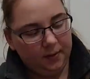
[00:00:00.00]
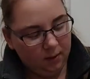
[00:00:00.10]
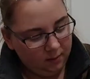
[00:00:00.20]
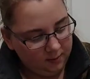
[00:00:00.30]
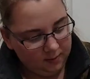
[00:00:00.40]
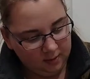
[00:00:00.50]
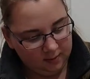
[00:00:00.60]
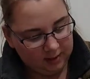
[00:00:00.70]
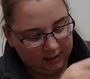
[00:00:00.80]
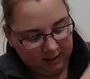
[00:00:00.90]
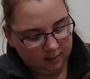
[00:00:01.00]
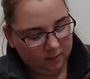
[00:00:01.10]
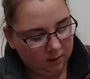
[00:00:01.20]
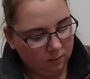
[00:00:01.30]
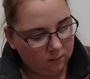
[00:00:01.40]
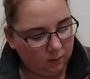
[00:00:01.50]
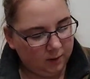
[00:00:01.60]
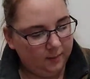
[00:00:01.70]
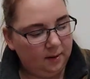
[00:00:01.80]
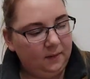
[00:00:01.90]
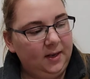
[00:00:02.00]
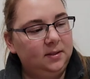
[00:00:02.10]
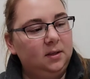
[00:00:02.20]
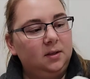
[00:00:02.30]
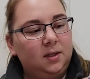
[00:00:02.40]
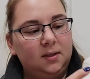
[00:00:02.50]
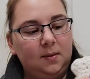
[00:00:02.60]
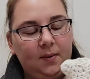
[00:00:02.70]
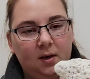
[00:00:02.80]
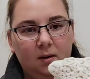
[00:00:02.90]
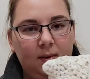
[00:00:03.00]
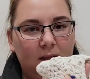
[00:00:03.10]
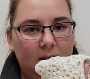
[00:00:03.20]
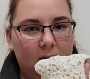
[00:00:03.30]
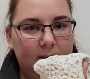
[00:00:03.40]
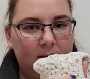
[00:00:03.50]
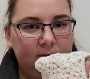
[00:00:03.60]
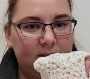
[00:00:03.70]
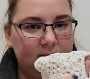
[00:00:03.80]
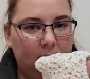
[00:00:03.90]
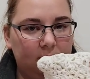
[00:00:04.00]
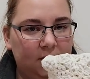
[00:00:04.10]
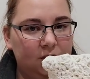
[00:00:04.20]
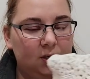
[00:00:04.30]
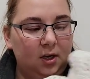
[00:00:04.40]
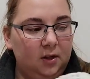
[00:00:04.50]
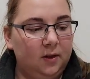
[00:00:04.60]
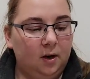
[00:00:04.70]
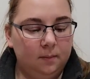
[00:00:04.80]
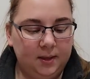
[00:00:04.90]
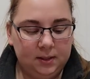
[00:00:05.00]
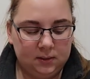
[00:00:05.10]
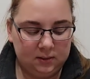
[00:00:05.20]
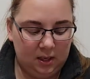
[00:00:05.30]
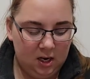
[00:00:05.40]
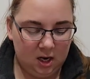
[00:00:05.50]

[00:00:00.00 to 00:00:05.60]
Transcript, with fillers: The only thing that I am a little worried about is there does appear to be a little bit of discoloration in the armpits.